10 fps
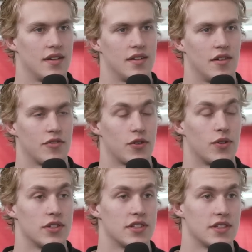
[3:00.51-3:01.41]
Of
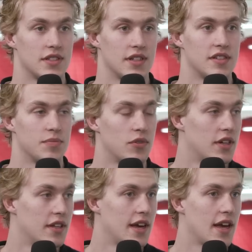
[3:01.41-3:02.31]
course, it's more
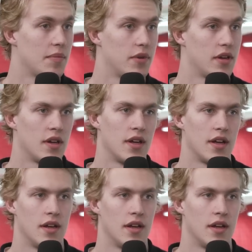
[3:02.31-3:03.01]
than that, but